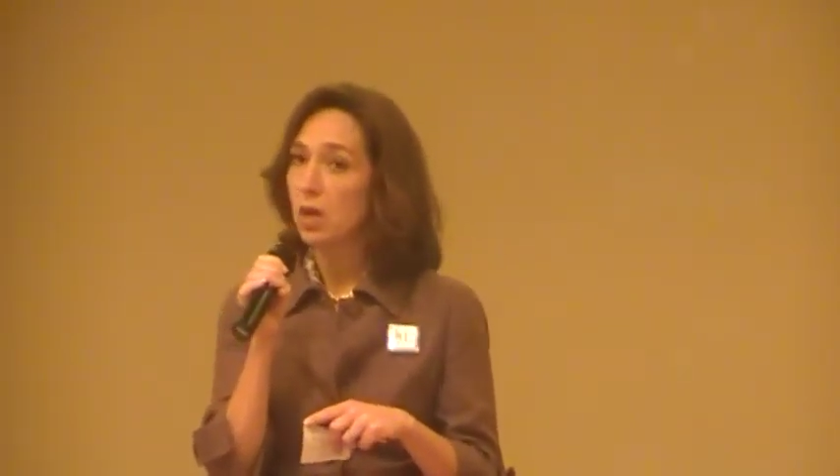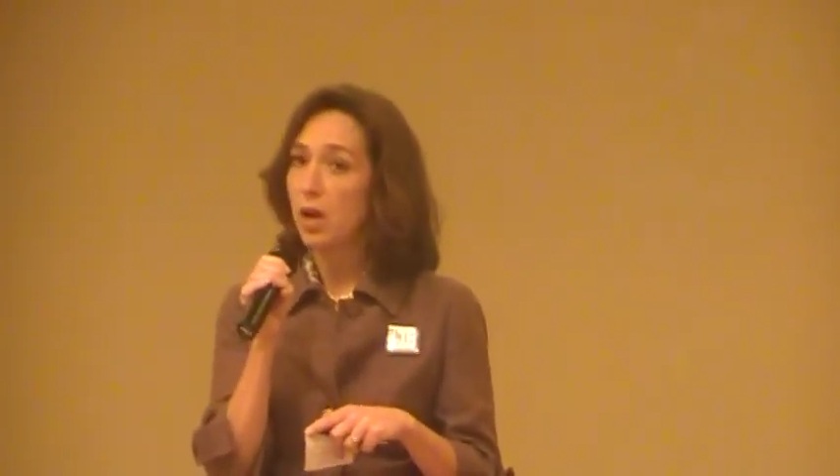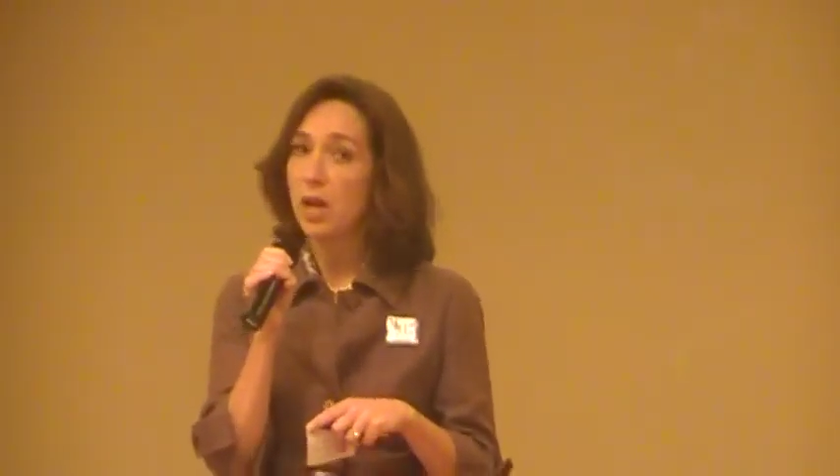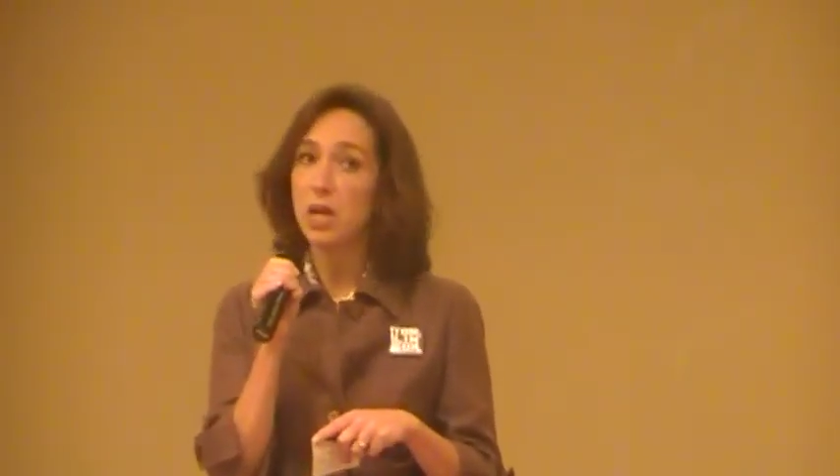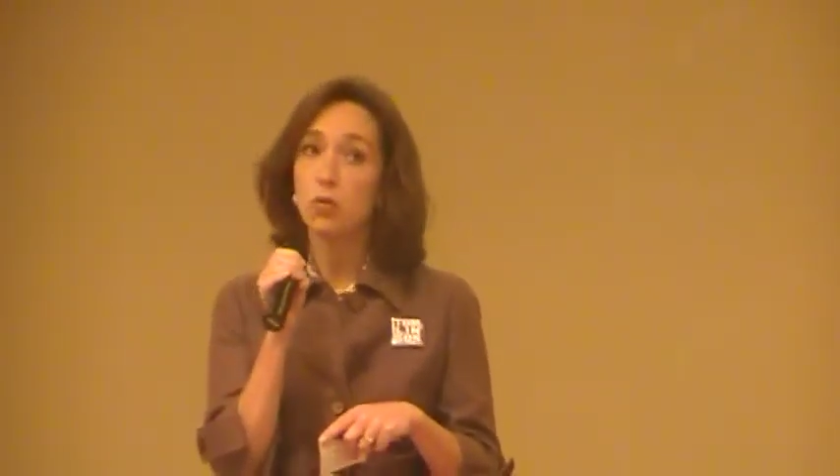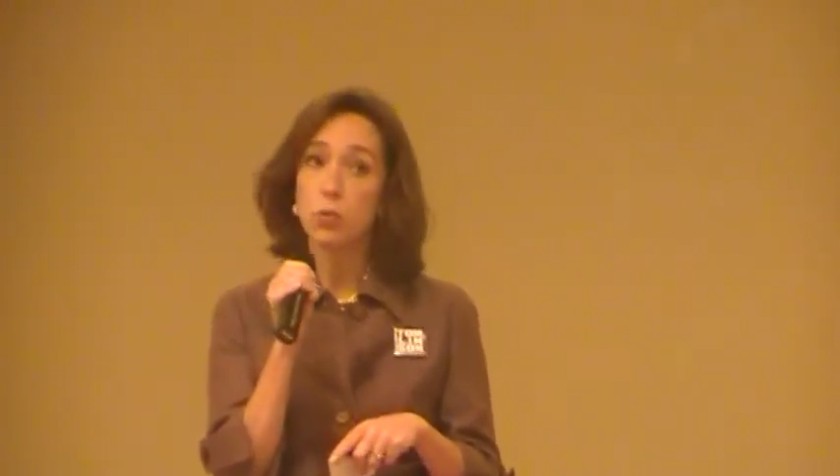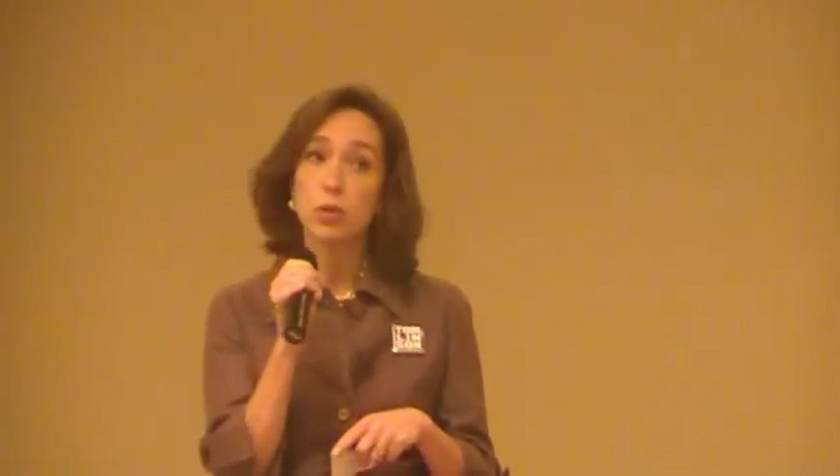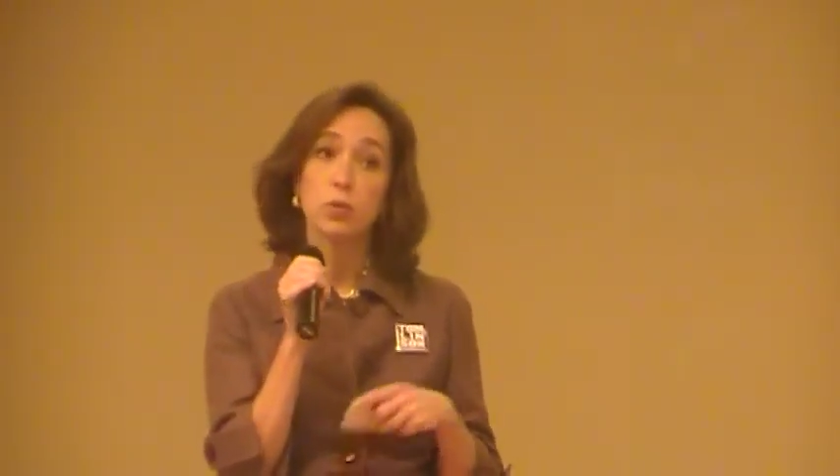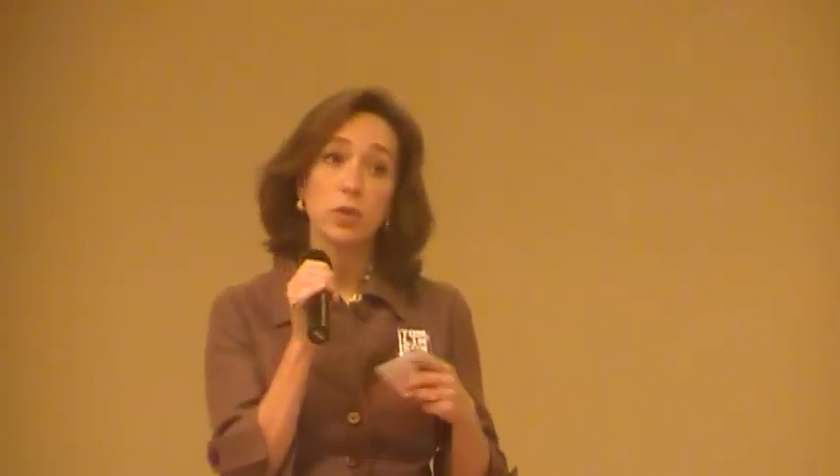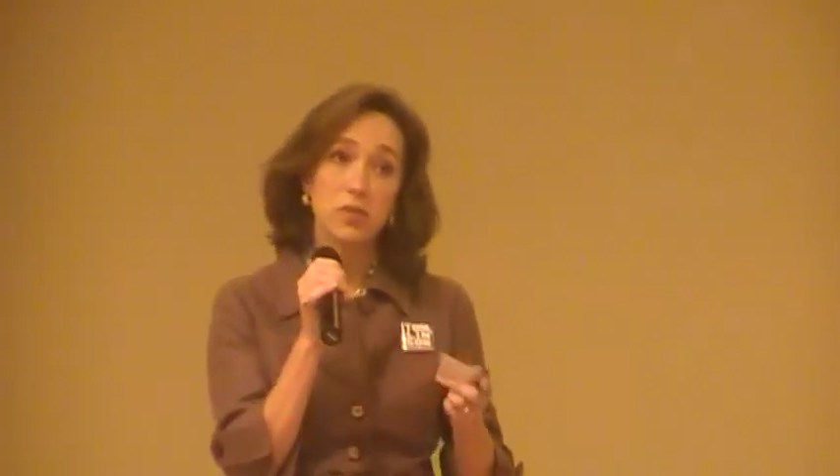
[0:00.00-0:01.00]
I have
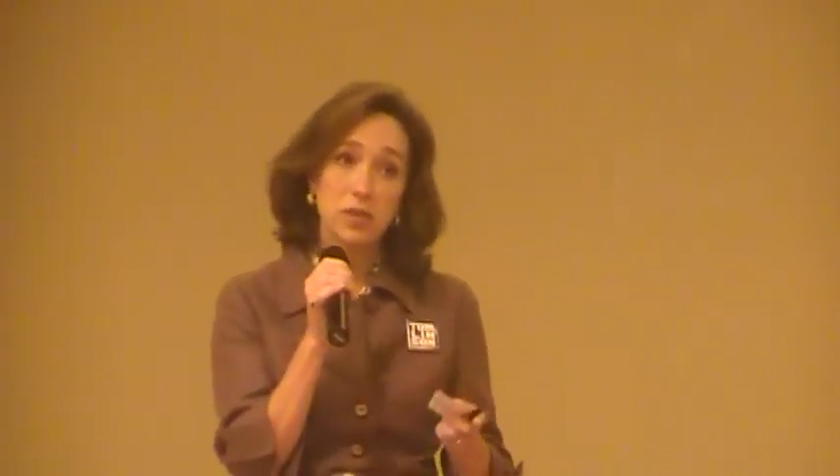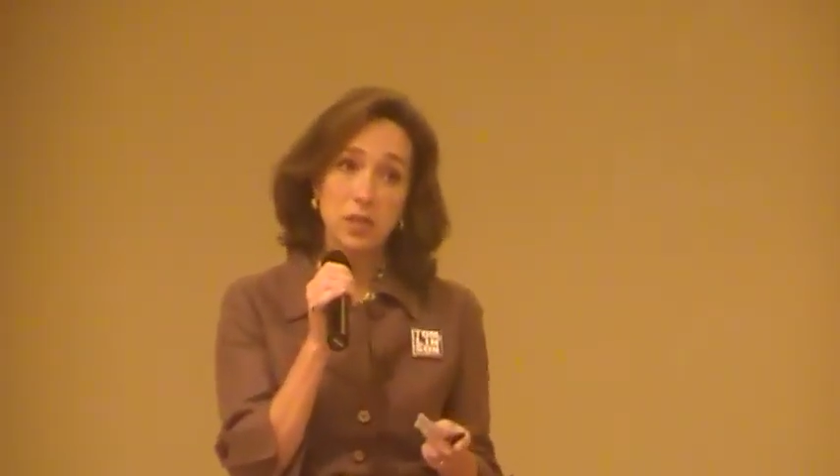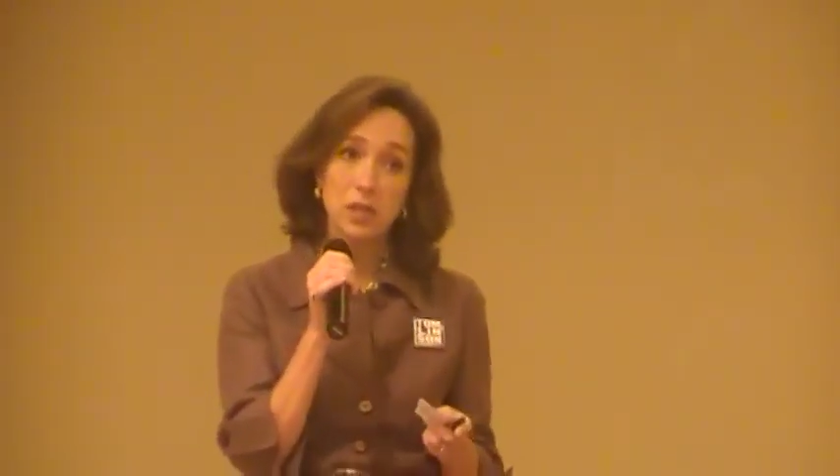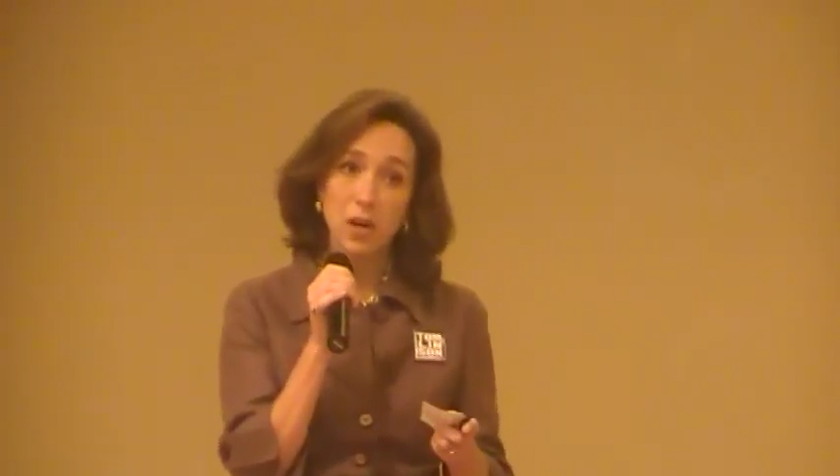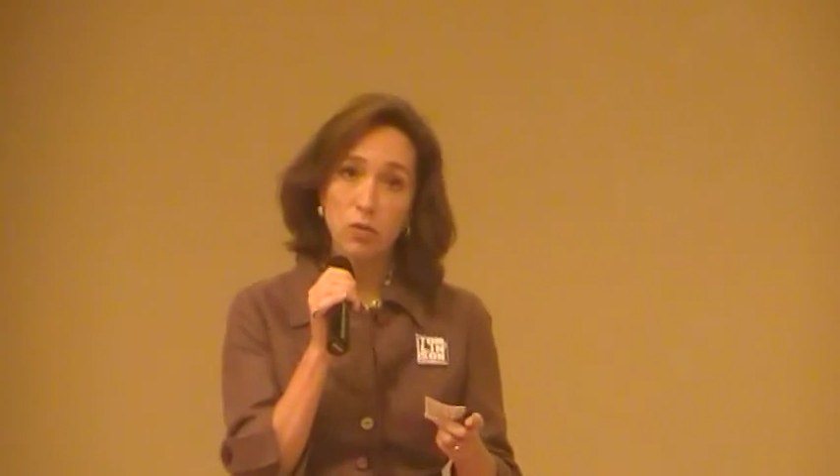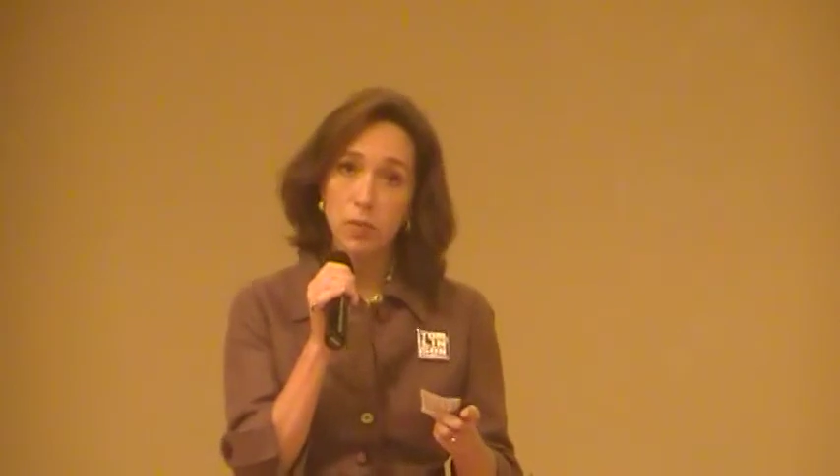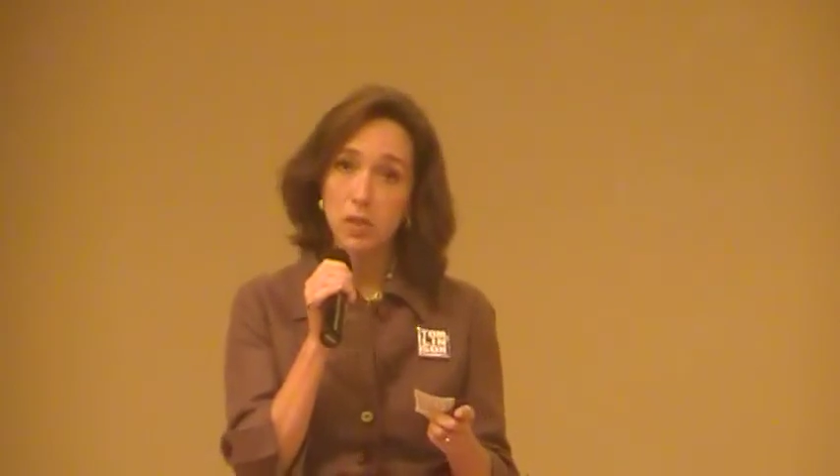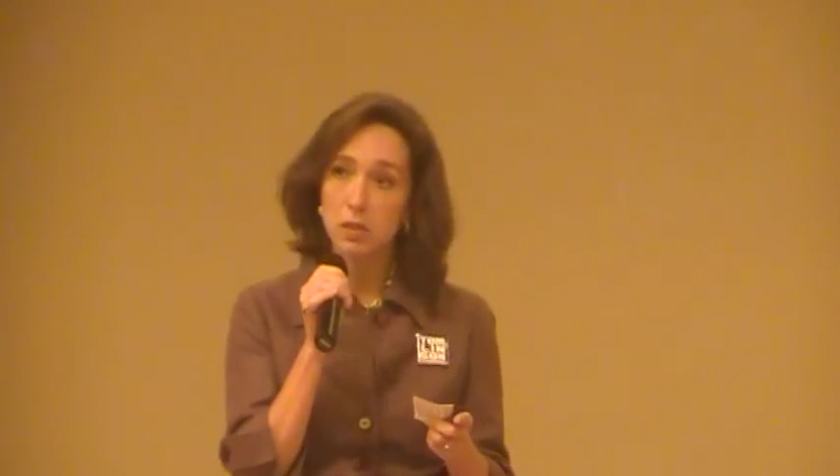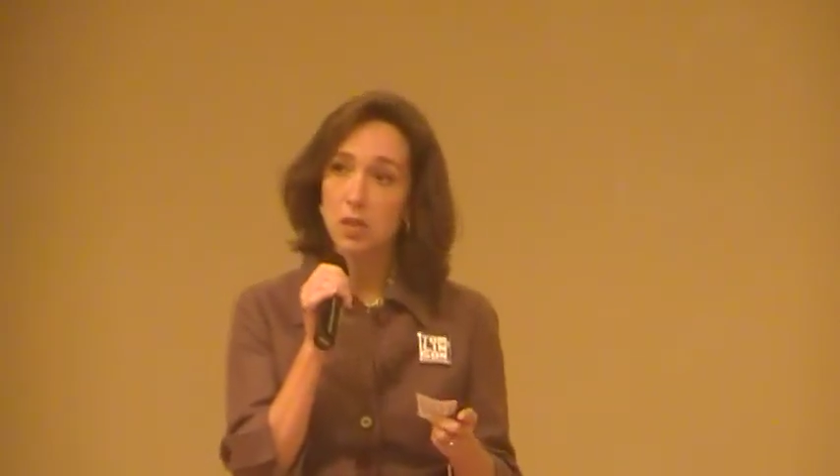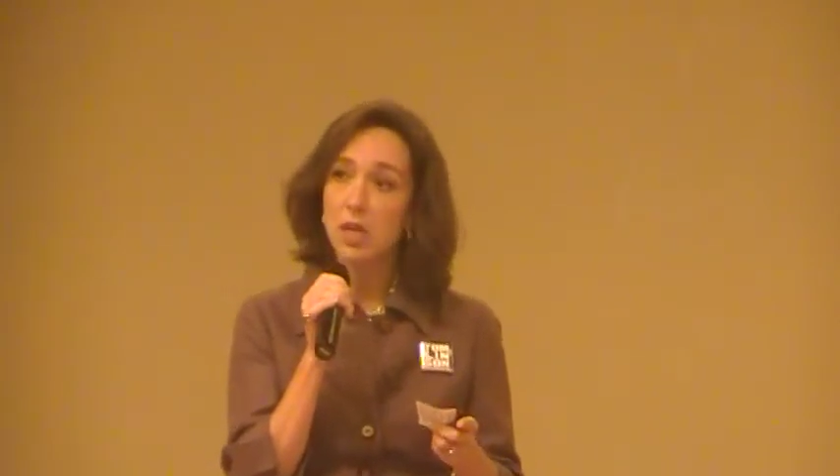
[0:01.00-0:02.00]
worked with city government,